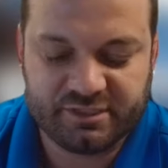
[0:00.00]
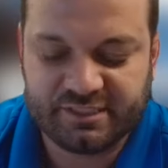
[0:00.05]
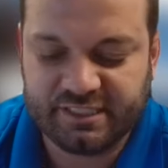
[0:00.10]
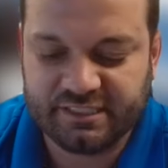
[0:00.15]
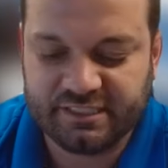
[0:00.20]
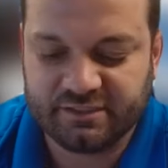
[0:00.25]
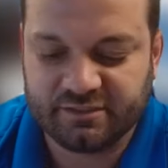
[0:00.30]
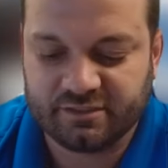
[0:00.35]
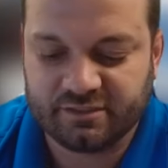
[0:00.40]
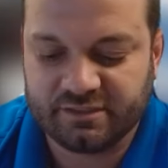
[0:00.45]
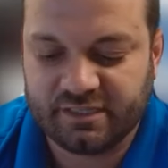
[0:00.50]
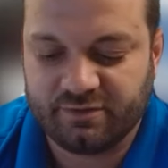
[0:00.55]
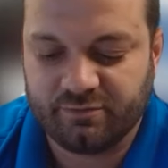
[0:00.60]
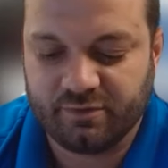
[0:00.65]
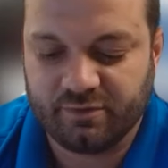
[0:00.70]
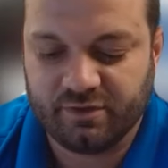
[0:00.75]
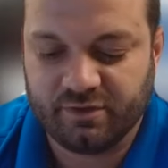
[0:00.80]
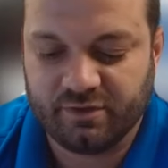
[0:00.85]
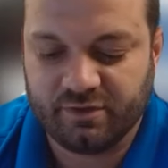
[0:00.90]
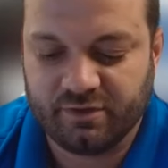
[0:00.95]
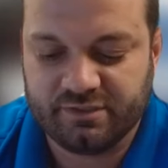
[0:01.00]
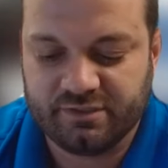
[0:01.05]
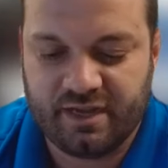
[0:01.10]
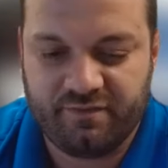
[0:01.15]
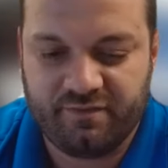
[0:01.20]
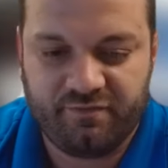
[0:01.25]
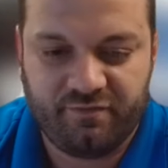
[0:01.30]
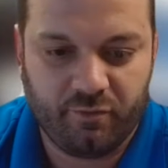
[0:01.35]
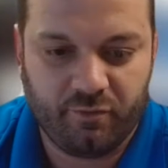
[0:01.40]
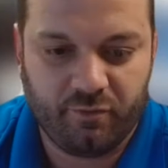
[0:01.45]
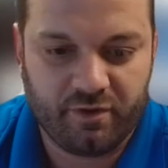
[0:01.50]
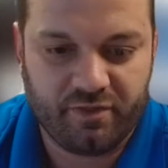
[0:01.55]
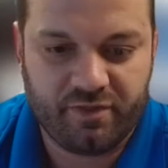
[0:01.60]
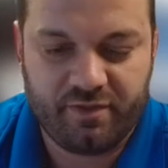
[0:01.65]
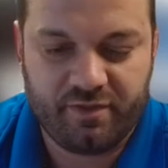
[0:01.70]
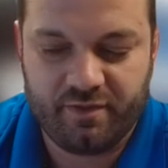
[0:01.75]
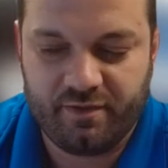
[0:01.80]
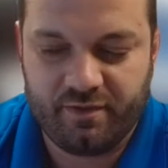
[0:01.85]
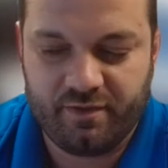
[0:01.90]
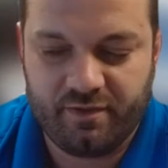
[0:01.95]
and procedures that were set
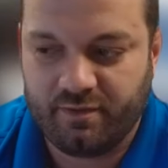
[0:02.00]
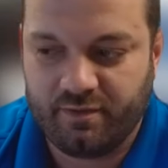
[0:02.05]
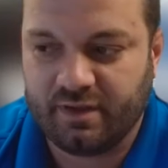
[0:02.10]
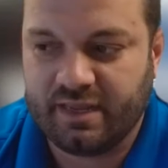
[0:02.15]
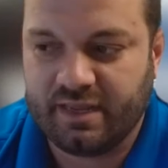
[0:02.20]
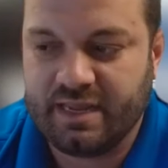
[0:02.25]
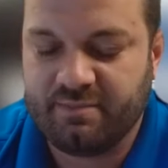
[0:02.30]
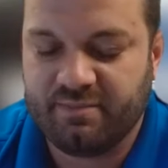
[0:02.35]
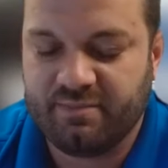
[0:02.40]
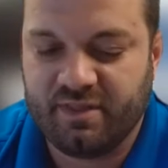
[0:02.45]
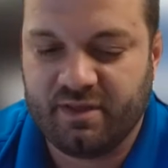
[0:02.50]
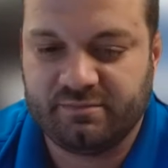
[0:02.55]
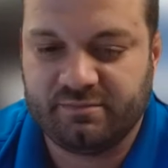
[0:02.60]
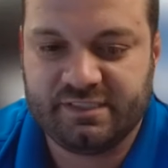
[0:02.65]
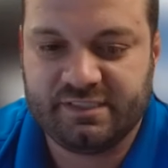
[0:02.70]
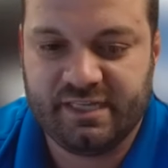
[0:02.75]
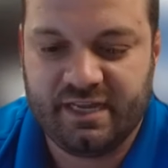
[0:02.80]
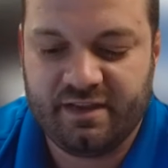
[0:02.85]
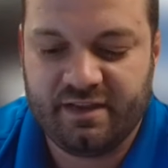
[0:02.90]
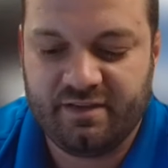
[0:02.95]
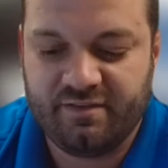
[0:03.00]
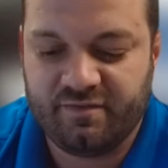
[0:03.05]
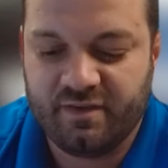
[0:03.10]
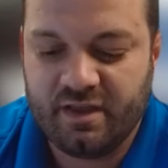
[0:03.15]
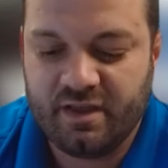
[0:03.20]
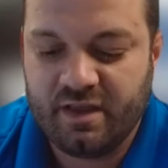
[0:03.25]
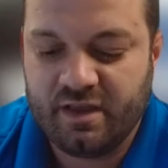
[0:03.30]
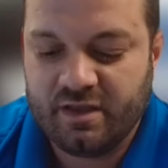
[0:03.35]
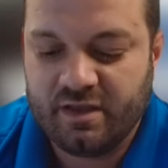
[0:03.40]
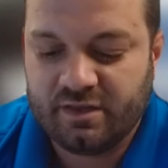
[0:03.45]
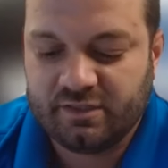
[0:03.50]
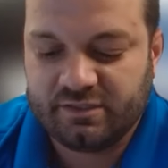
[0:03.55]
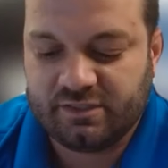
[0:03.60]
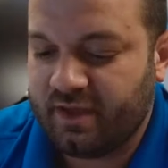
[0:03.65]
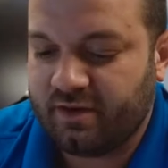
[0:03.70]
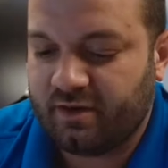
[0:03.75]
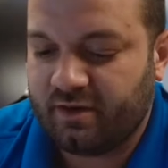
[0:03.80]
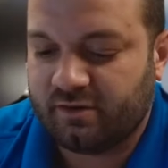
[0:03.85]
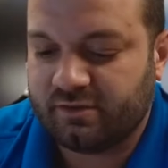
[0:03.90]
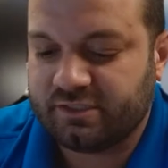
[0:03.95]
forth to keep them safe.
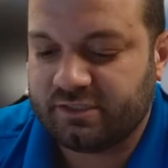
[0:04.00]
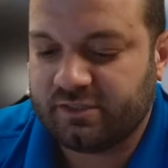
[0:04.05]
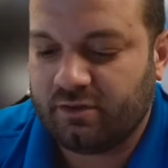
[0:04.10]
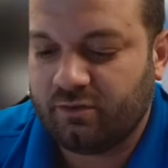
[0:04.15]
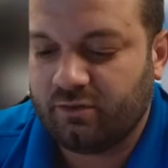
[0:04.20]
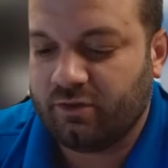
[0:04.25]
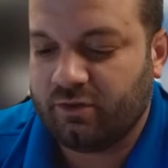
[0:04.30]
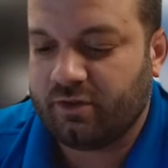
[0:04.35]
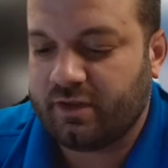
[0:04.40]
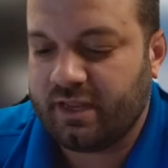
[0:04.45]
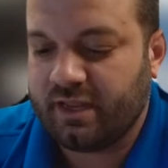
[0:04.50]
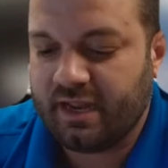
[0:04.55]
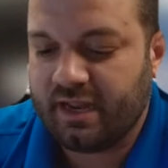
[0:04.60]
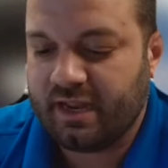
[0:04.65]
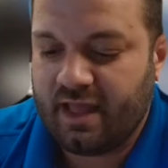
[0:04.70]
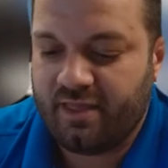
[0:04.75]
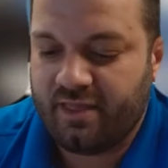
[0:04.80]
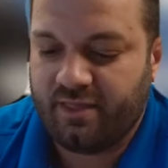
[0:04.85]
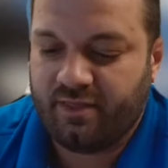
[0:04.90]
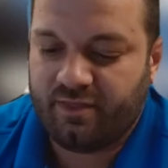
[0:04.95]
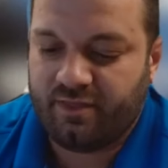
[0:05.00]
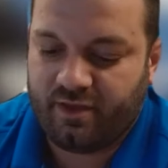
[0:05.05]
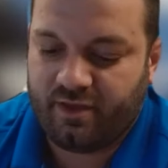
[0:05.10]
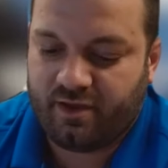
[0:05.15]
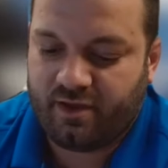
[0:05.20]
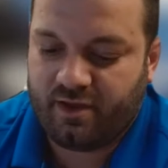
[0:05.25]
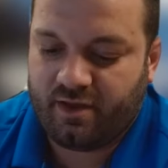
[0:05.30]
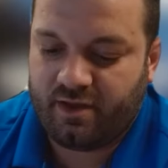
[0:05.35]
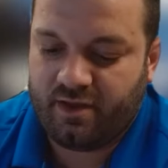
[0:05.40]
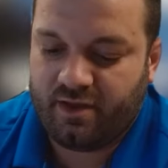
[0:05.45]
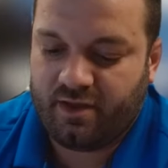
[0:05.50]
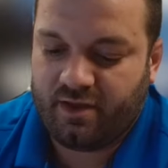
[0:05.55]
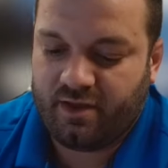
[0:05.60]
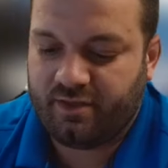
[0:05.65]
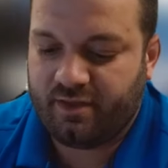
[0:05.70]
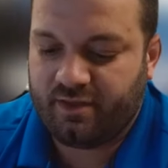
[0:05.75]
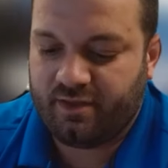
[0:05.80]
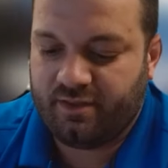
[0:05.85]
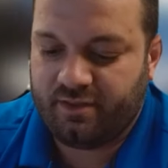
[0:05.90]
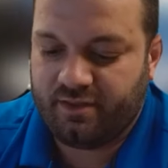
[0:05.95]
But then also looking at the
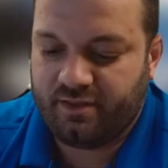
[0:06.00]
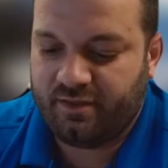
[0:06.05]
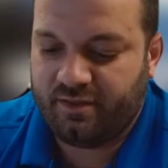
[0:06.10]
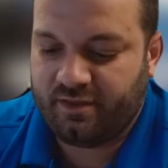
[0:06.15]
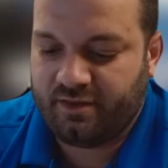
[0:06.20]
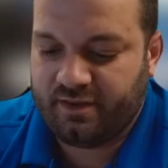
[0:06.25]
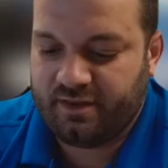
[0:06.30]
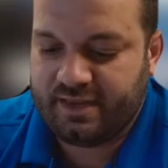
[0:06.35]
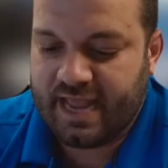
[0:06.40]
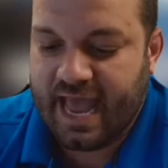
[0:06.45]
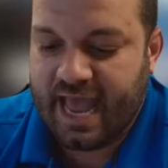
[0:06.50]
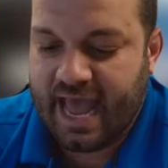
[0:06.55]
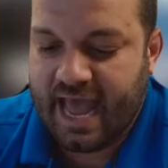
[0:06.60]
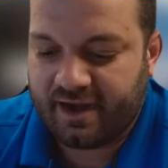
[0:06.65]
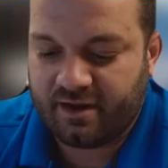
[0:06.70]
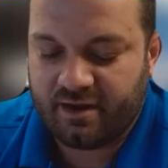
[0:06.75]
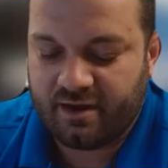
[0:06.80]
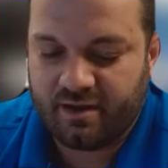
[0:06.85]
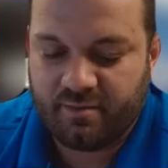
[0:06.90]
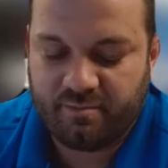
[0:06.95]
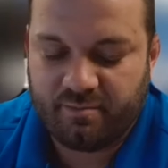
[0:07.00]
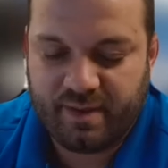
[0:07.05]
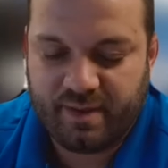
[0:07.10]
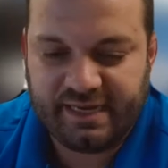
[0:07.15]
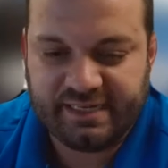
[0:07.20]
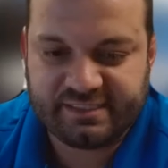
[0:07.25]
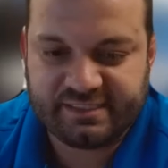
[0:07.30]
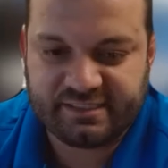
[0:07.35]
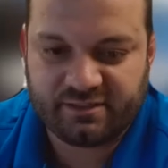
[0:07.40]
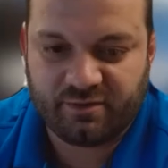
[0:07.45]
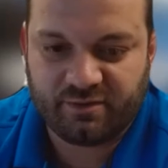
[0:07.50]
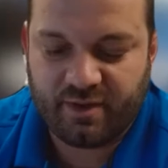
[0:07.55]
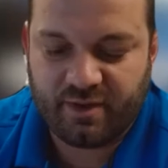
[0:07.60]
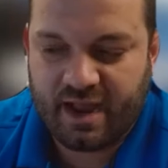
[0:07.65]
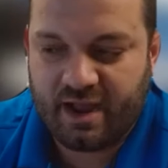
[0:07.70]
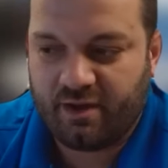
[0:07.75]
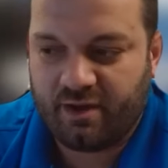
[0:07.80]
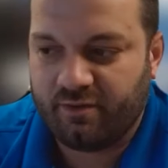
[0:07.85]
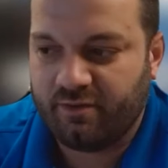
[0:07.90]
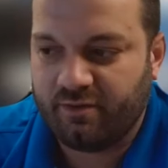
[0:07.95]
data based
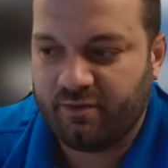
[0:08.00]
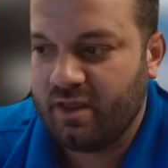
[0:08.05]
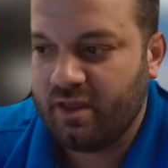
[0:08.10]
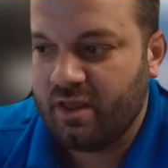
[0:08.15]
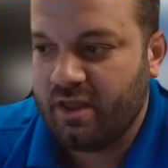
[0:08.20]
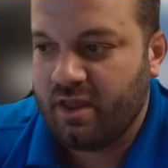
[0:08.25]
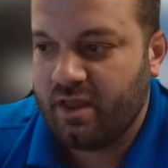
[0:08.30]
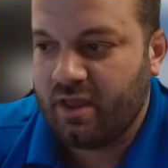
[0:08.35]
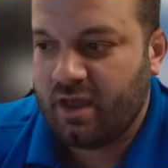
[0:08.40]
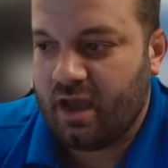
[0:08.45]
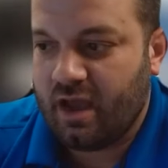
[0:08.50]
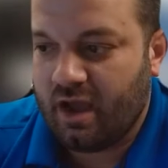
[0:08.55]
around